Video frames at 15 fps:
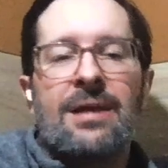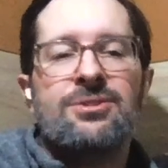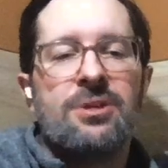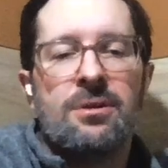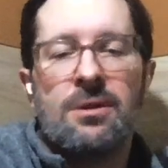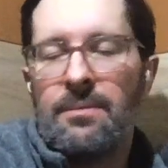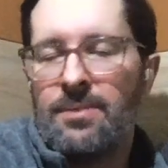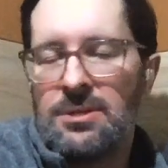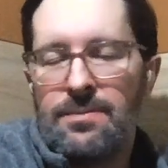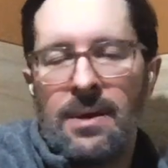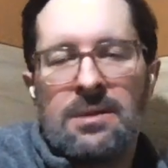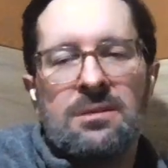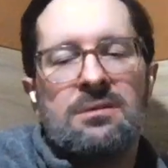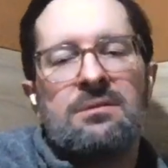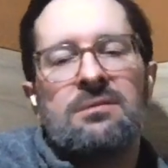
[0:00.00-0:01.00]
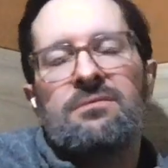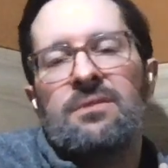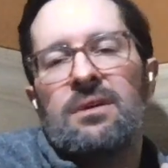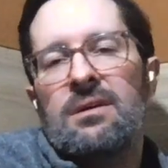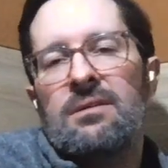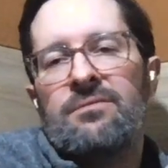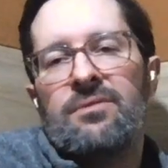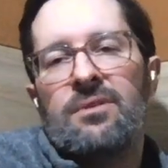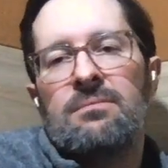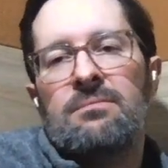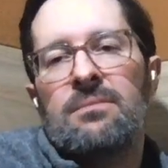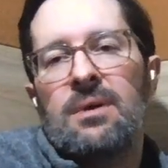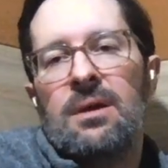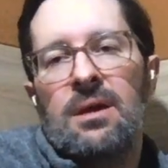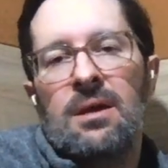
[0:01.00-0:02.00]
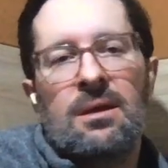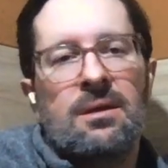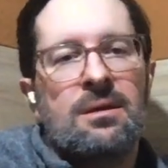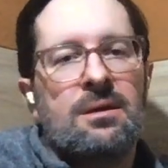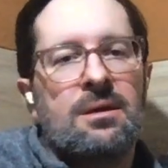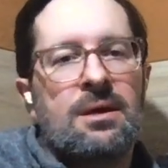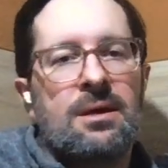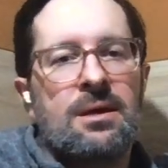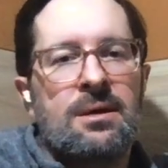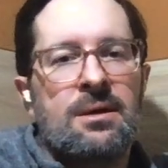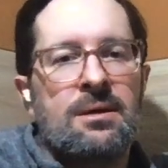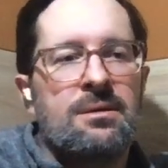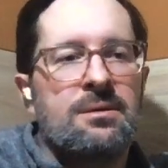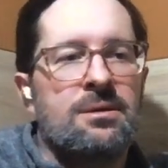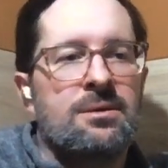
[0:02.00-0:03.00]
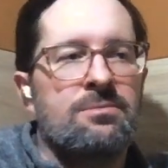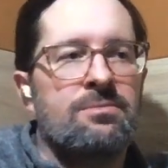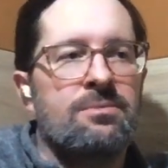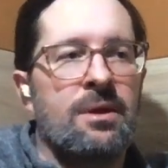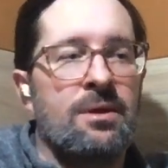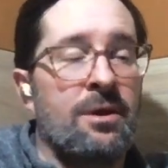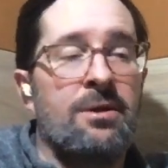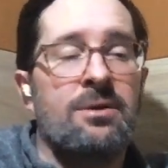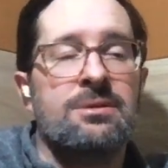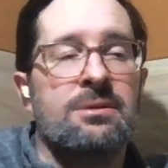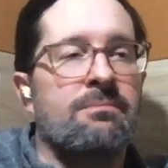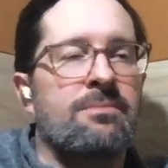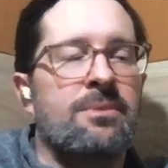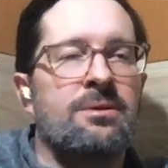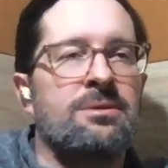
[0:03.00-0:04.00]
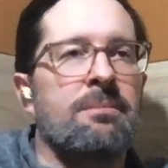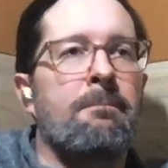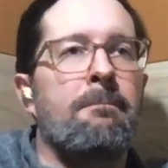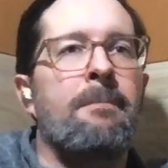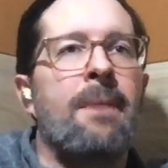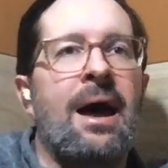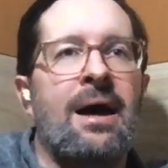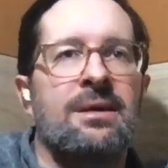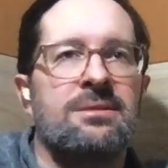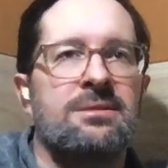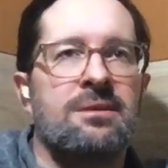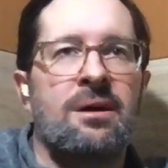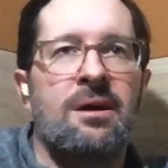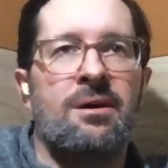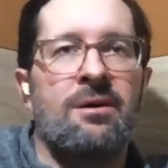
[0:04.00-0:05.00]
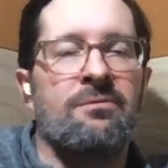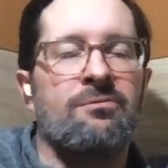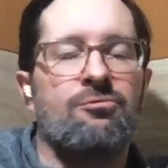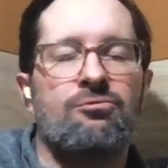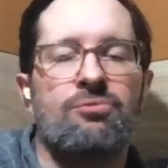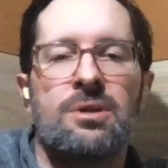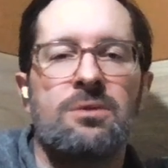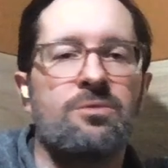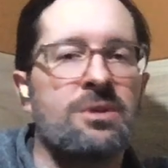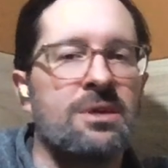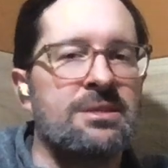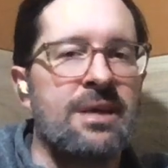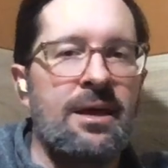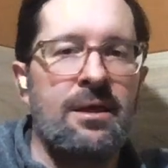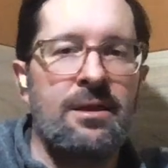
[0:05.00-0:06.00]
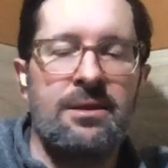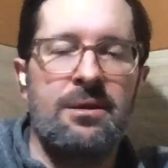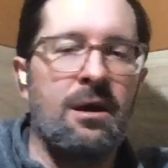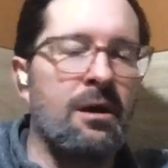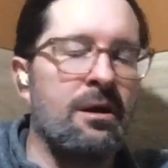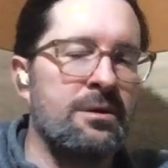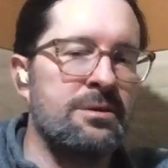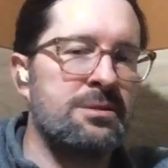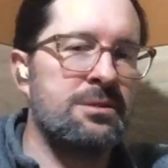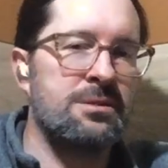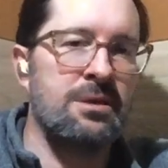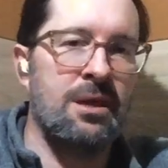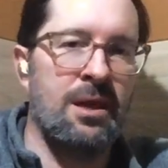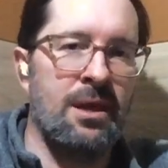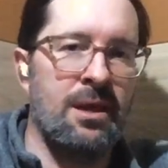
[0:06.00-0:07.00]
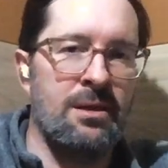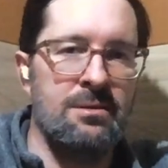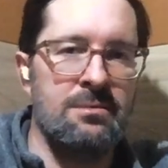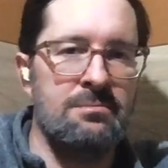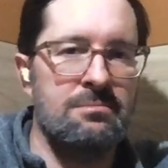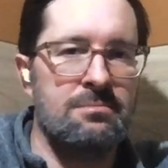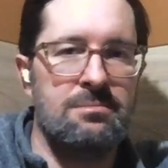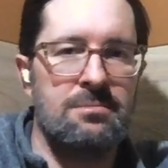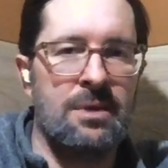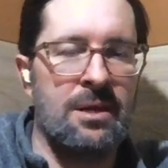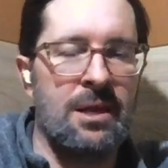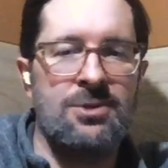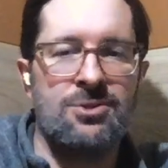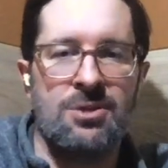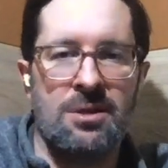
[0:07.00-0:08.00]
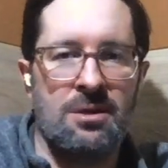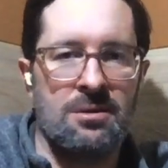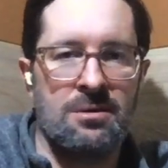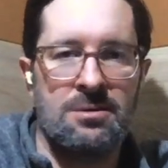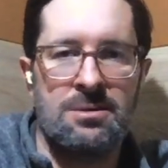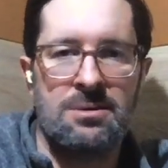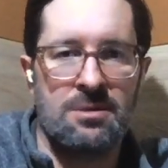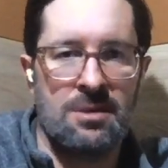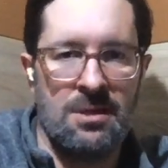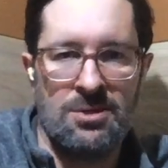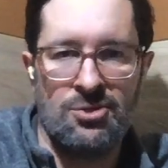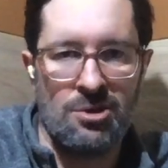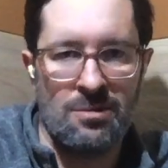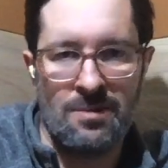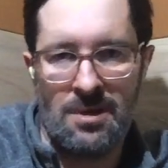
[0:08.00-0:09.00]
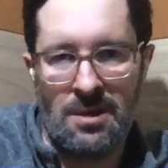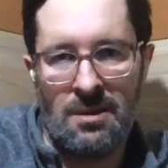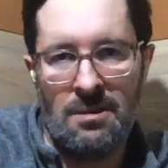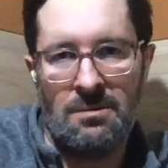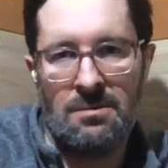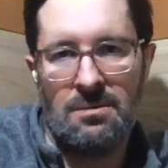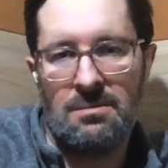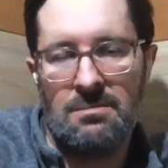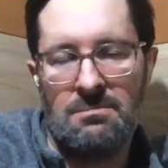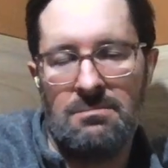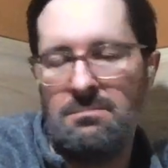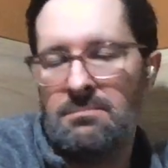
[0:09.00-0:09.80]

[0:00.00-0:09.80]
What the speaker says: from an engineering perspective, and from that there's a mass of really talented artists and engineers in Germany